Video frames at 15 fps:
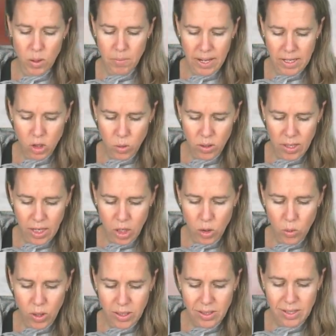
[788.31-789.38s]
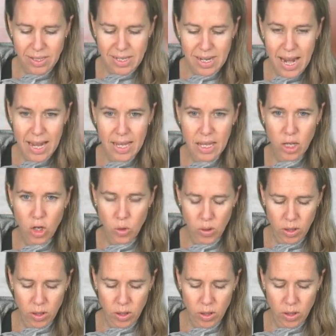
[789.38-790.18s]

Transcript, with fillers: make sure that you are snaking your